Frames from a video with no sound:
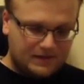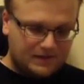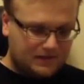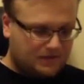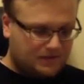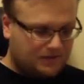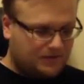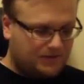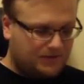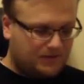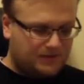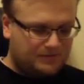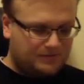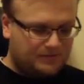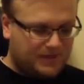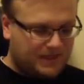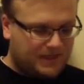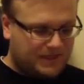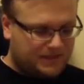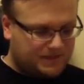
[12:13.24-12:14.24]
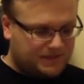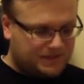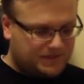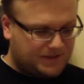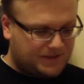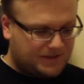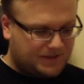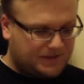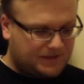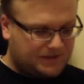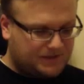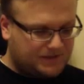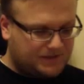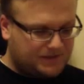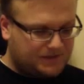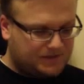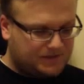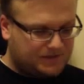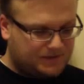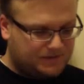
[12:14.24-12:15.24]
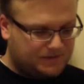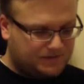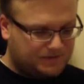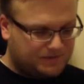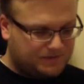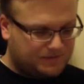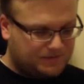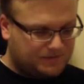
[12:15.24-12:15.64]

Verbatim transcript: Uh, cooler mash tuns,